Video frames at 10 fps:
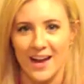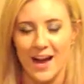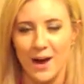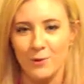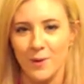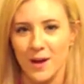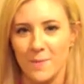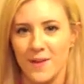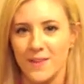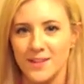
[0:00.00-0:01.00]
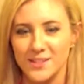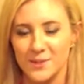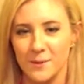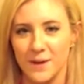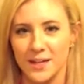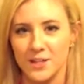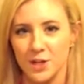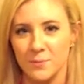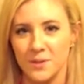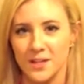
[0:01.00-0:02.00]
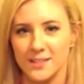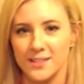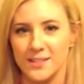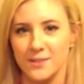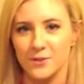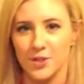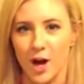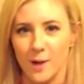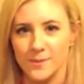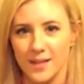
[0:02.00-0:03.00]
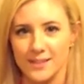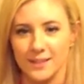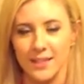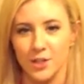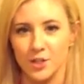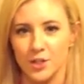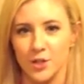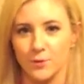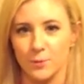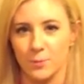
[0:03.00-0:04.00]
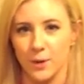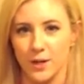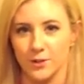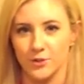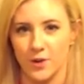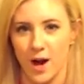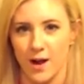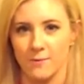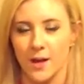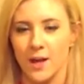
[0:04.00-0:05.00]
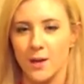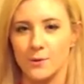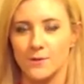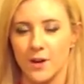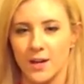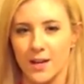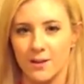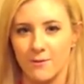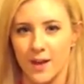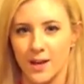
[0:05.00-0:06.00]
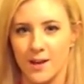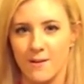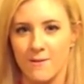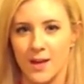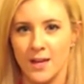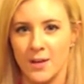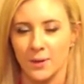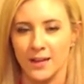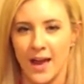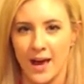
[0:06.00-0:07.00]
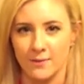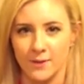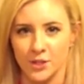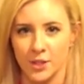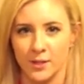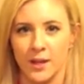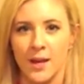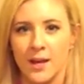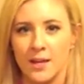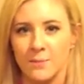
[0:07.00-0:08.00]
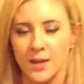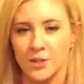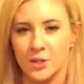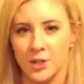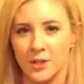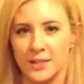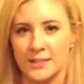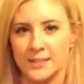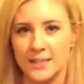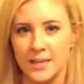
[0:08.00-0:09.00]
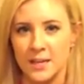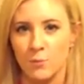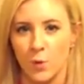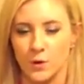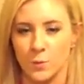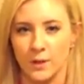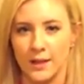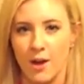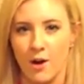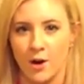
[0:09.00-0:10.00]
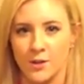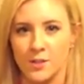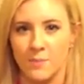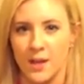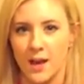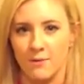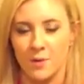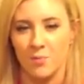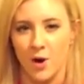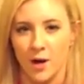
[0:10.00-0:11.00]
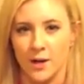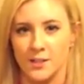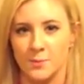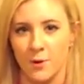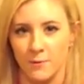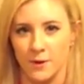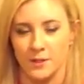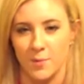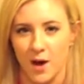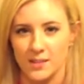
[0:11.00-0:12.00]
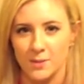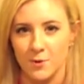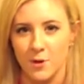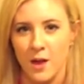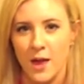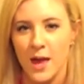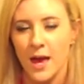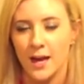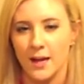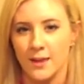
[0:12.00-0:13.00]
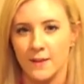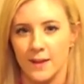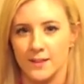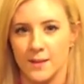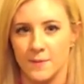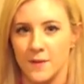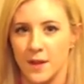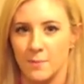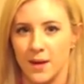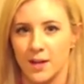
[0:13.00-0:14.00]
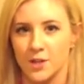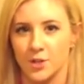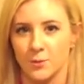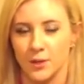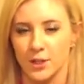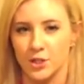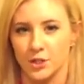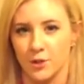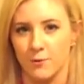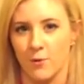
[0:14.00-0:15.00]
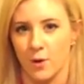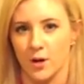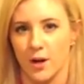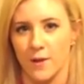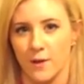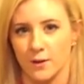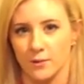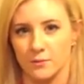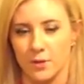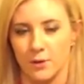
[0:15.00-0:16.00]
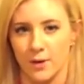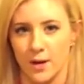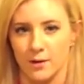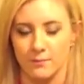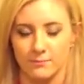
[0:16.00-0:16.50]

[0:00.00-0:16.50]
I would recommend this to a manager because Steve Jobs as a leader showed real drive. He was very innovative and he really had a vision. He made sure his team worked really hard to make every product as perfect as possible, and I think that's something that a manager really should look for in their career.